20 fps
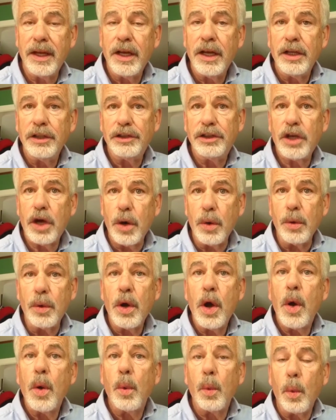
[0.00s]
So,
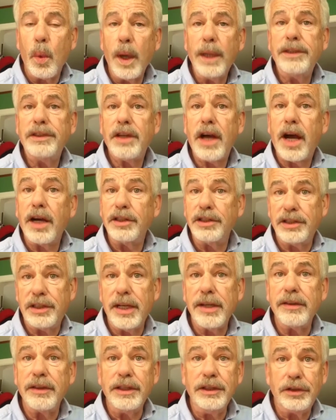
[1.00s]
what's our
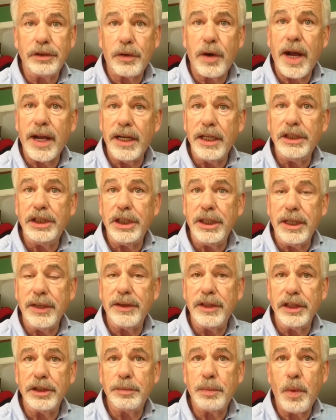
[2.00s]
selling strategy at
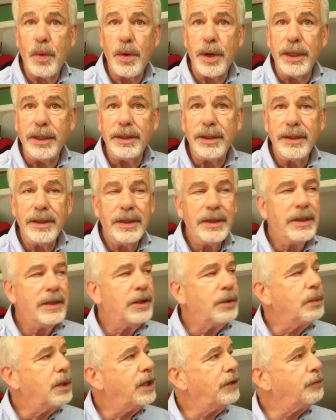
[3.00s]
this point?
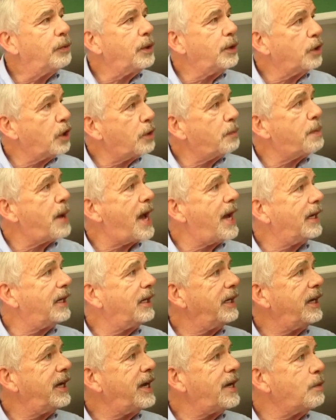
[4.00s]
Well, if we look back
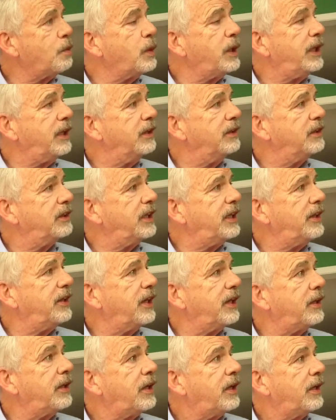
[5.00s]
again, we can see
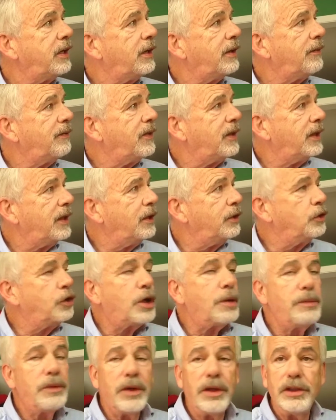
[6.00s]
that in
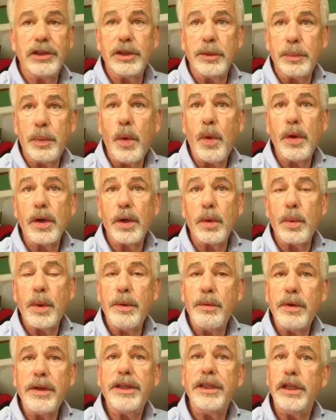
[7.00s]
terms of the supporter, we
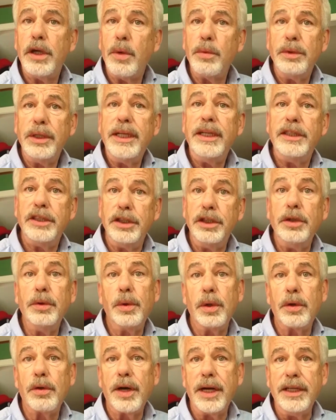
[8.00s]
really don't need to
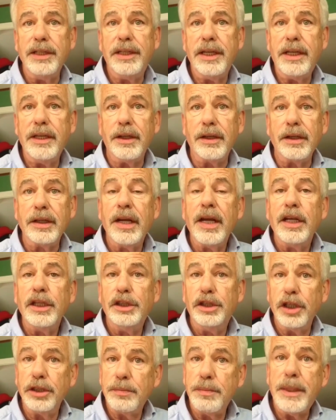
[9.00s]
do a great deal.
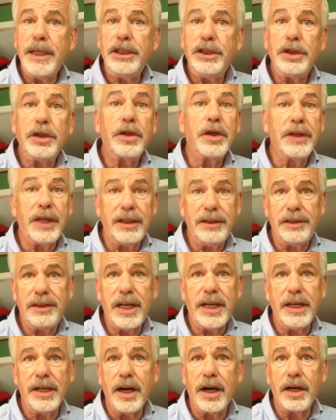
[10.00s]
Just make sure they
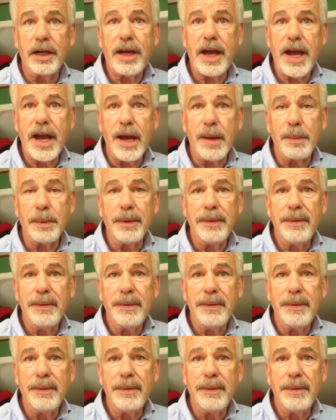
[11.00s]
stay in our camp.